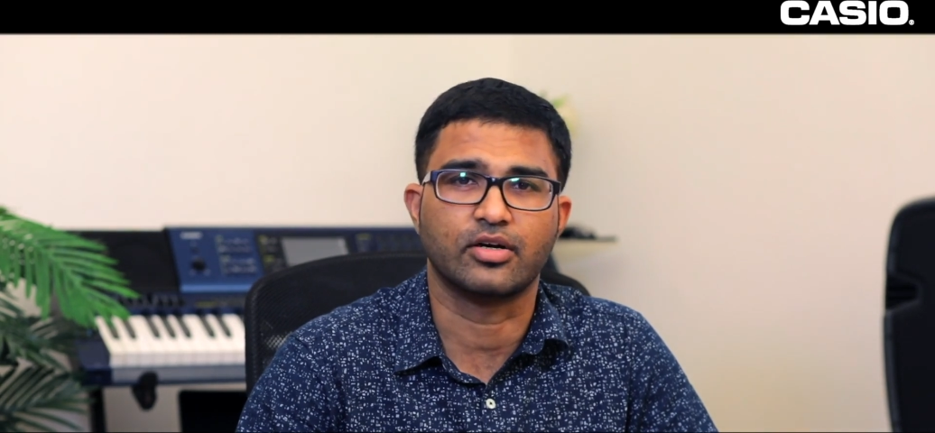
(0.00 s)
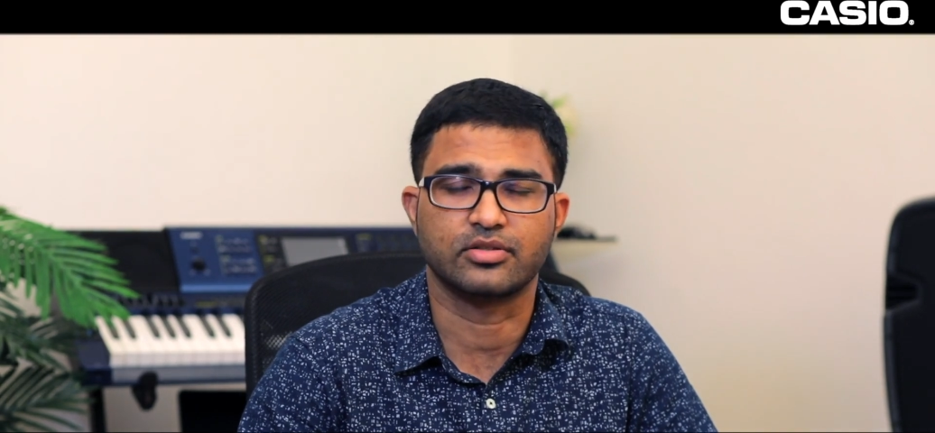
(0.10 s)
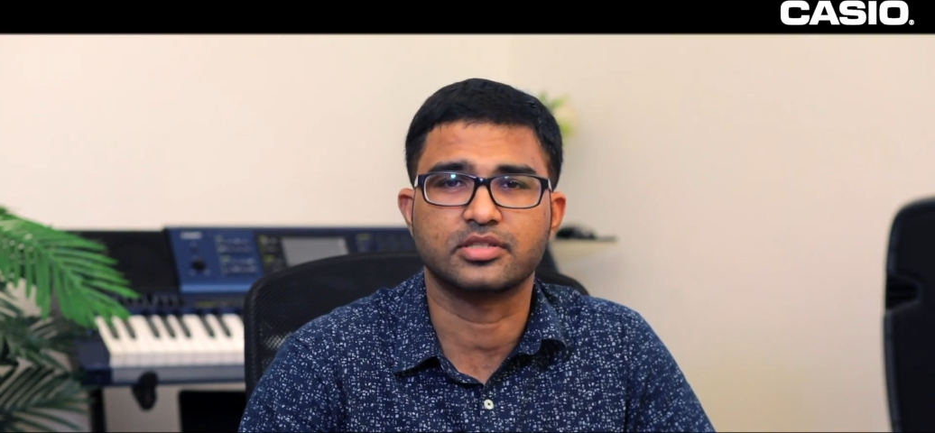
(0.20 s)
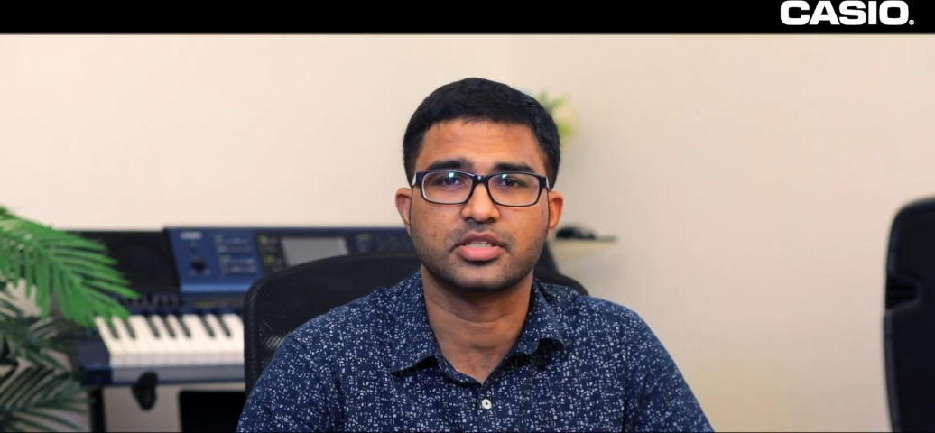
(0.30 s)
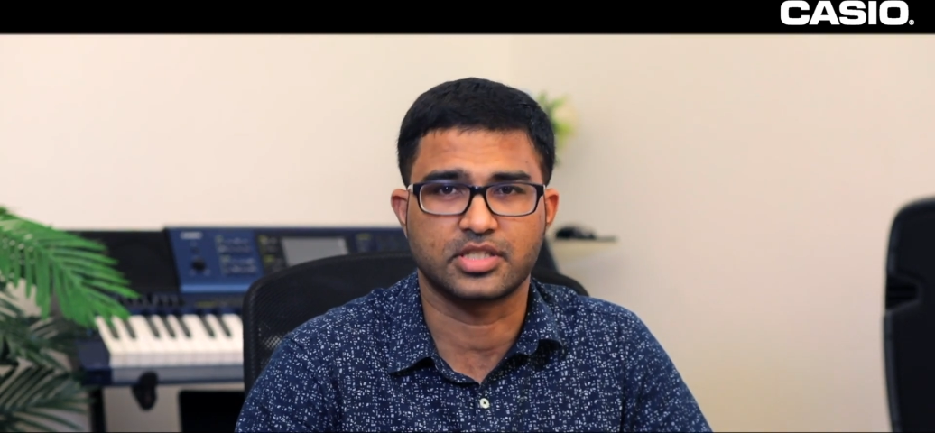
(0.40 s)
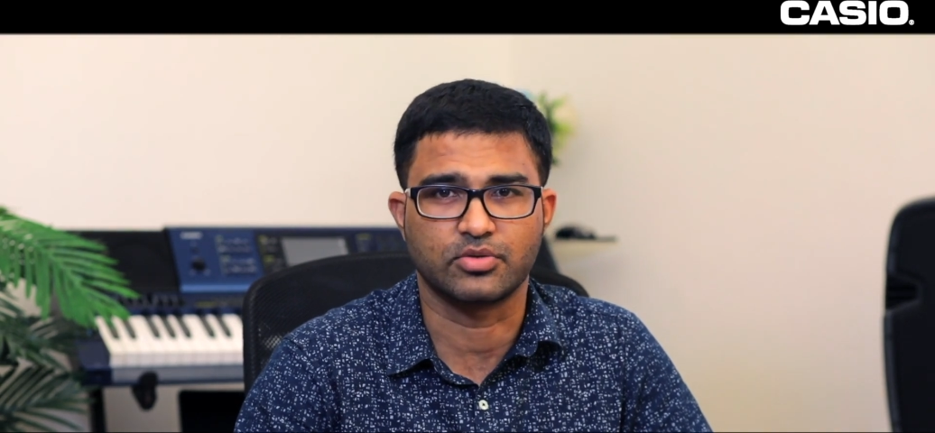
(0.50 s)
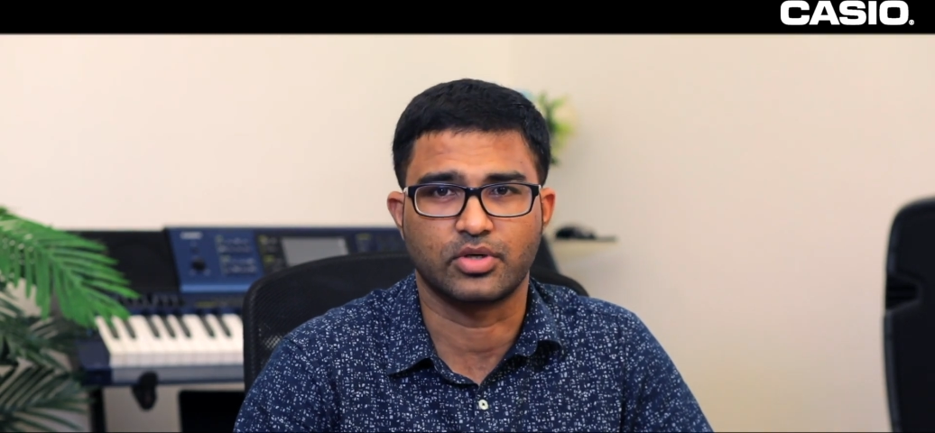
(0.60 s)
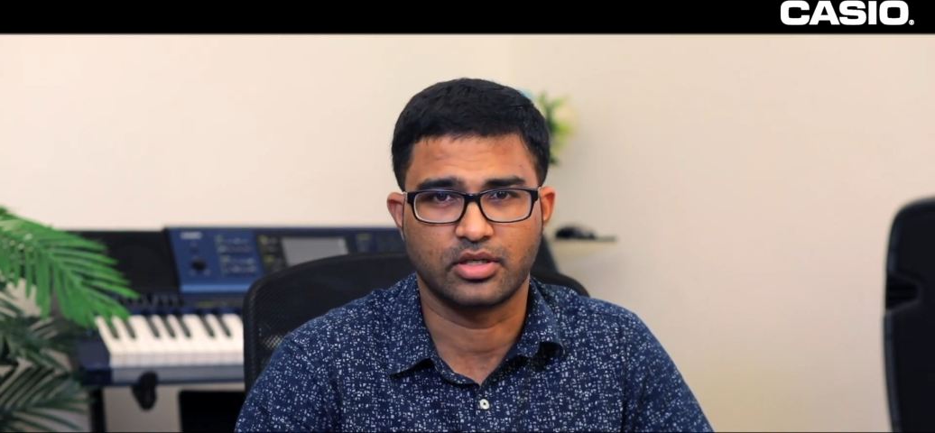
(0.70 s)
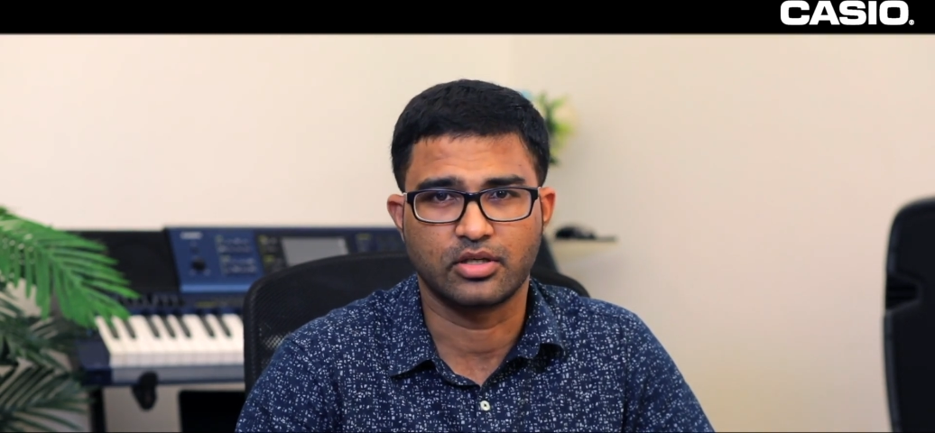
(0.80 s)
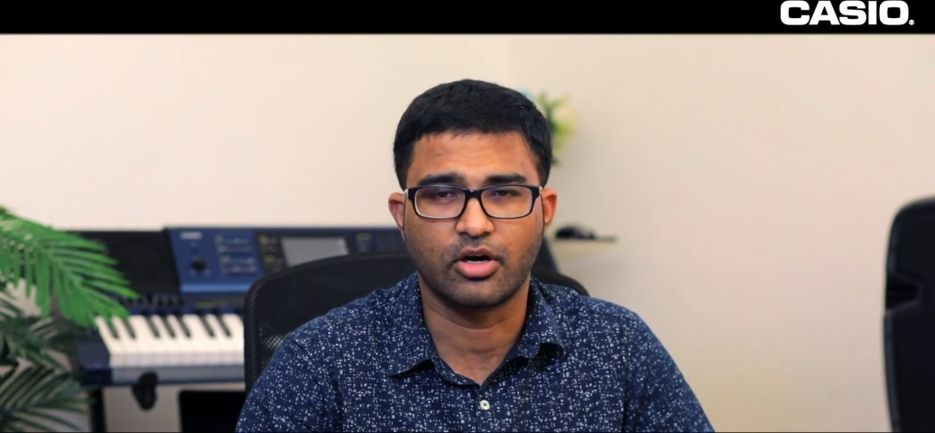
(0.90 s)
on the
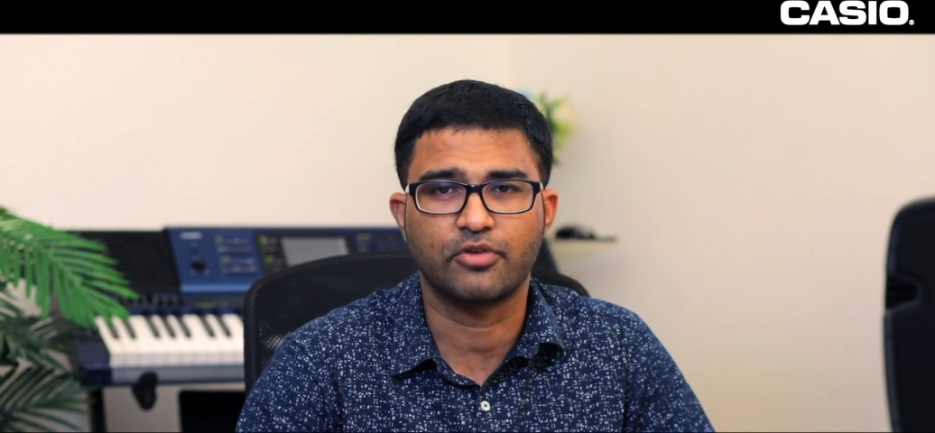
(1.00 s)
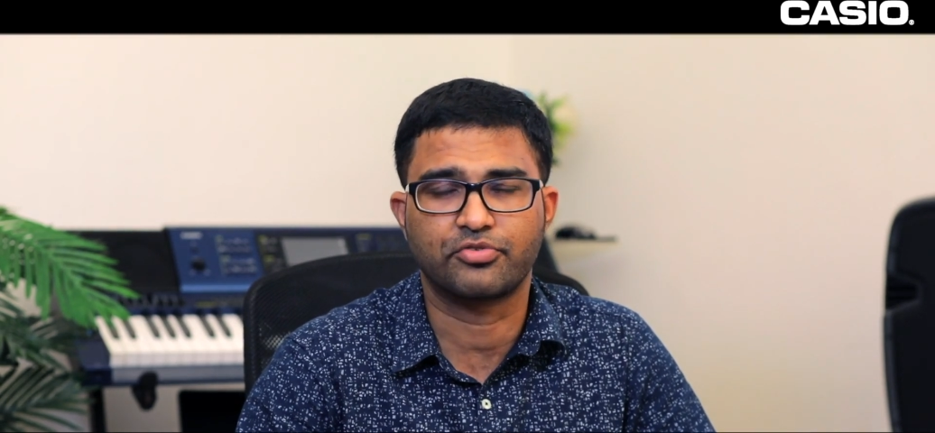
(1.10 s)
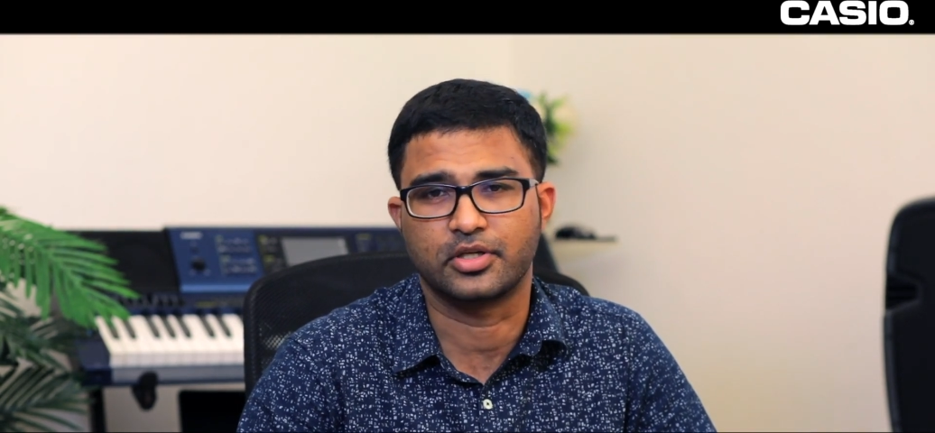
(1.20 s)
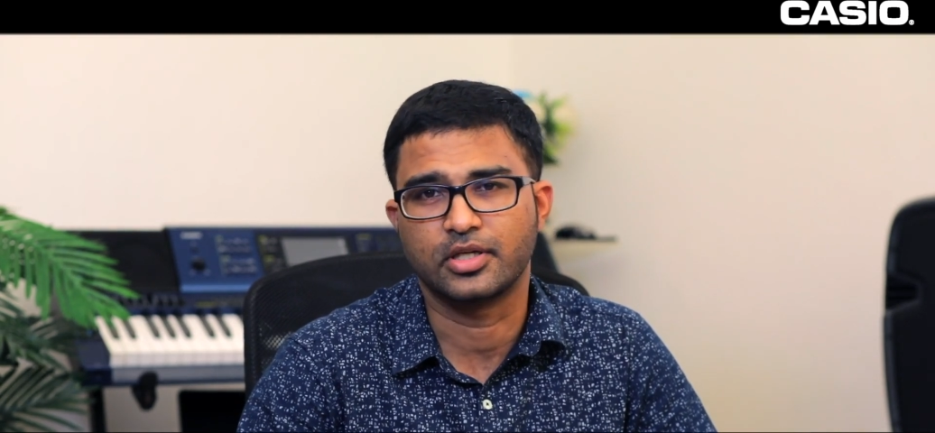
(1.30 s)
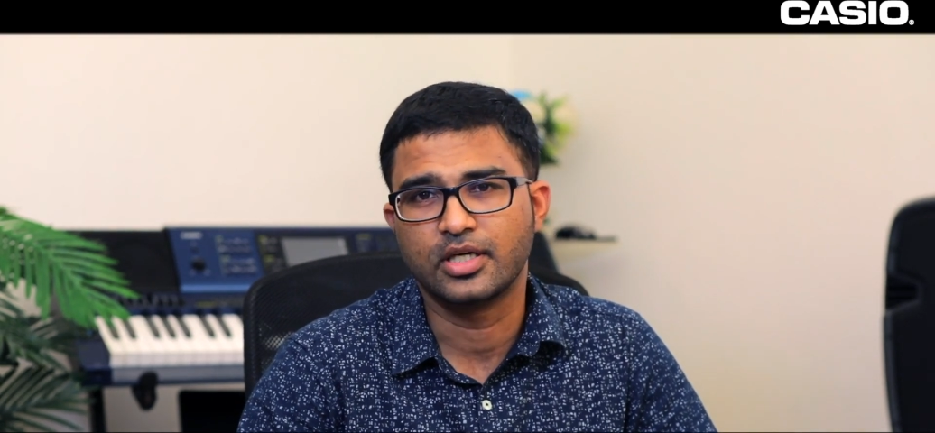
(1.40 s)
61 often.